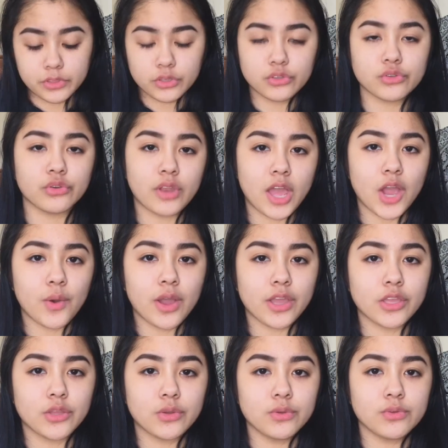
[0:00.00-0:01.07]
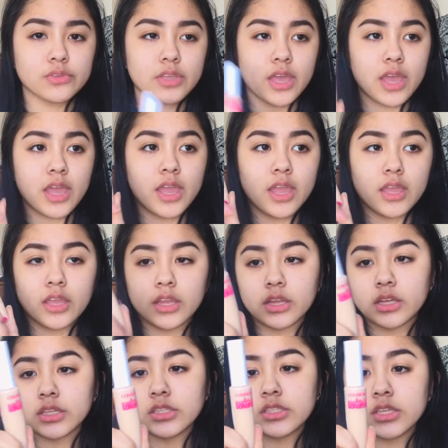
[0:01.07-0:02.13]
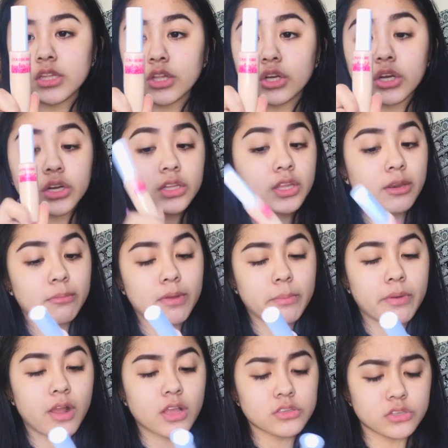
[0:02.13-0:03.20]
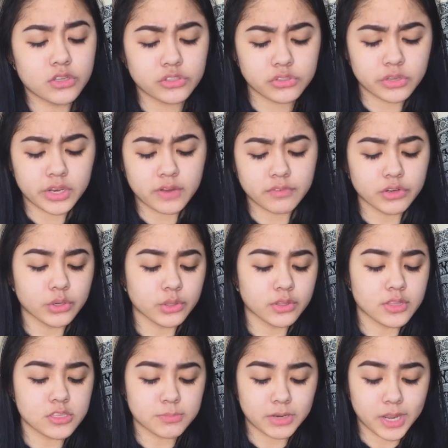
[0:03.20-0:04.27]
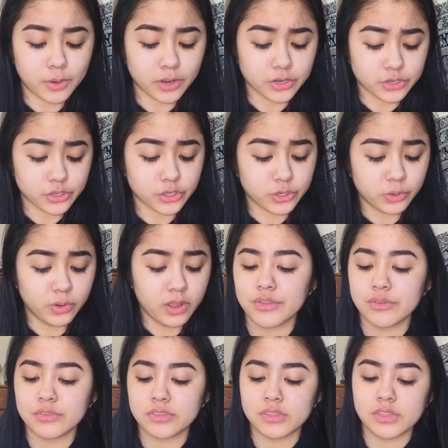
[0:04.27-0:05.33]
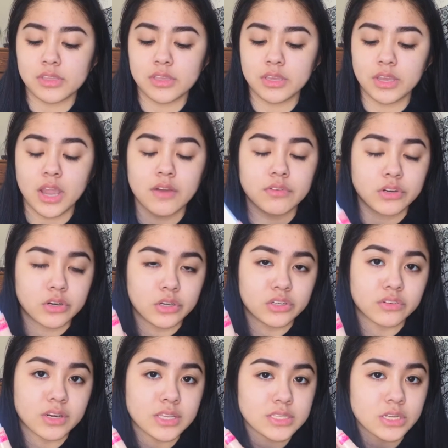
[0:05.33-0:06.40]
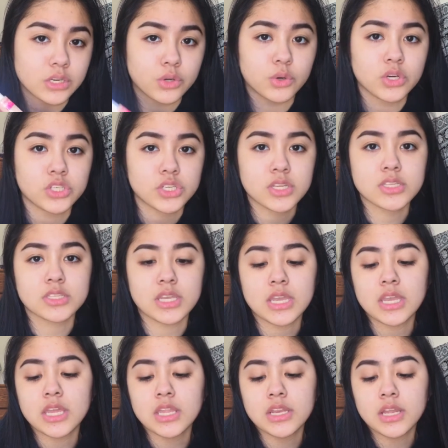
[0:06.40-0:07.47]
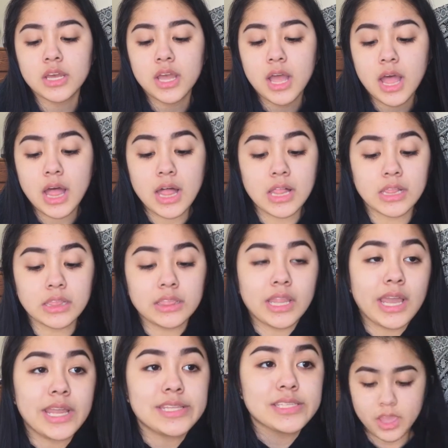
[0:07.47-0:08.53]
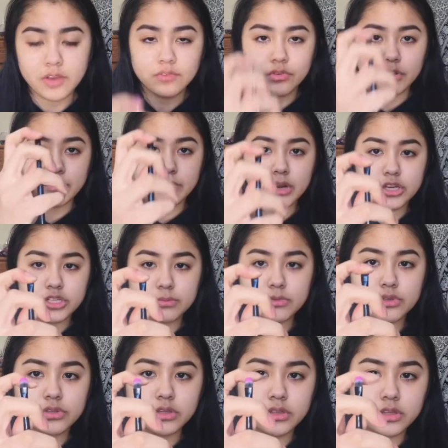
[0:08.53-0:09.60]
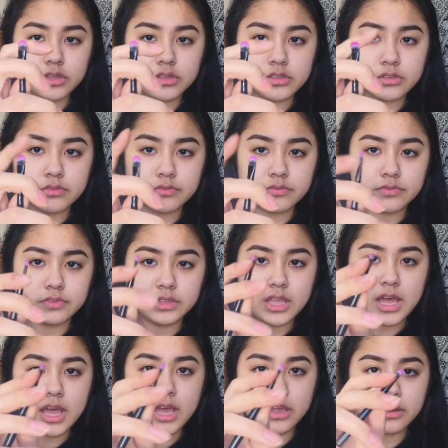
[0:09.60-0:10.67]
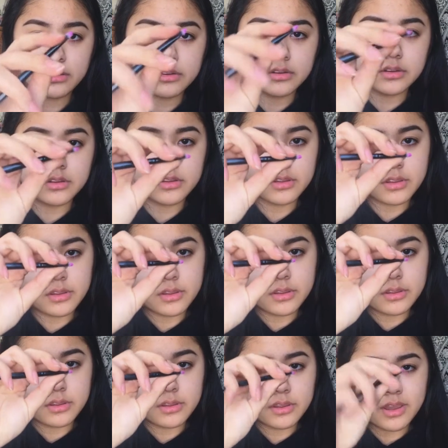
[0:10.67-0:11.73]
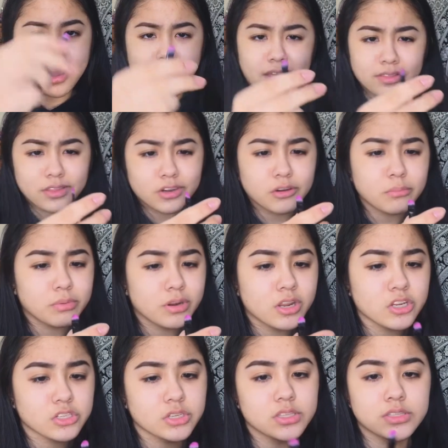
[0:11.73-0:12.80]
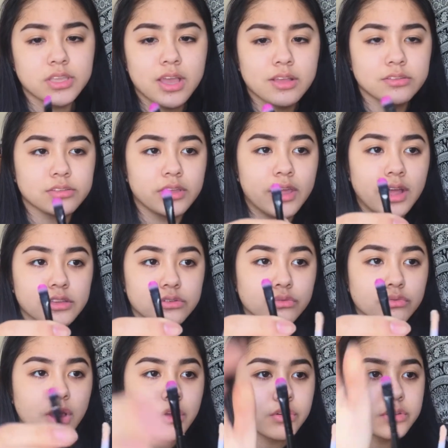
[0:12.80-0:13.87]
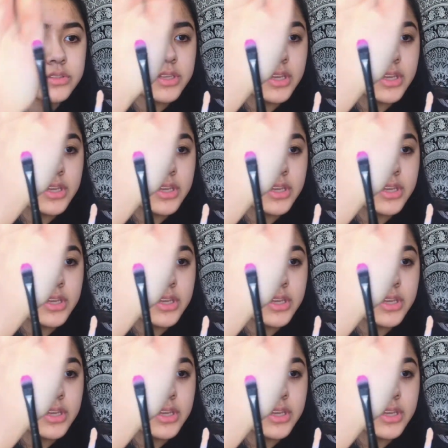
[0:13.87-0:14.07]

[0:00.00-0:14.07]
So now I use a concealer to clean up my brows. I used to never do this, but now I do. I use the CoverGirl Ready Set Gorgeous in light, and for a brush I'm using this flat eyeliner brush, and it has a rounded